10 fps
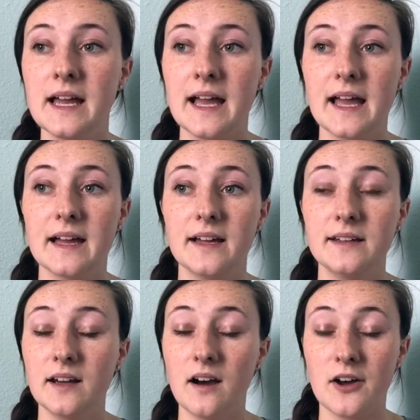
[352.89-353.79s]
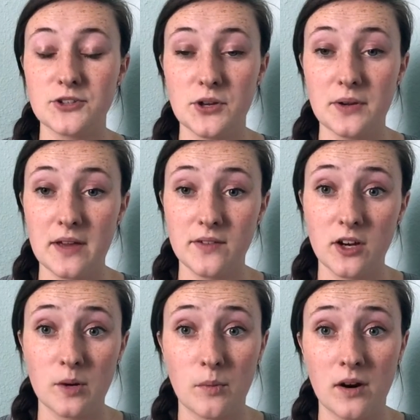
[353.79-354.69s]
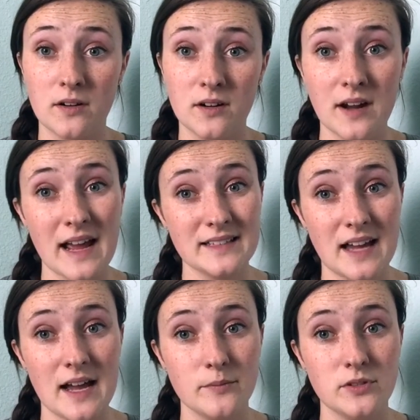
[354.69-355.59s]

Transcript: and also giving her partner a time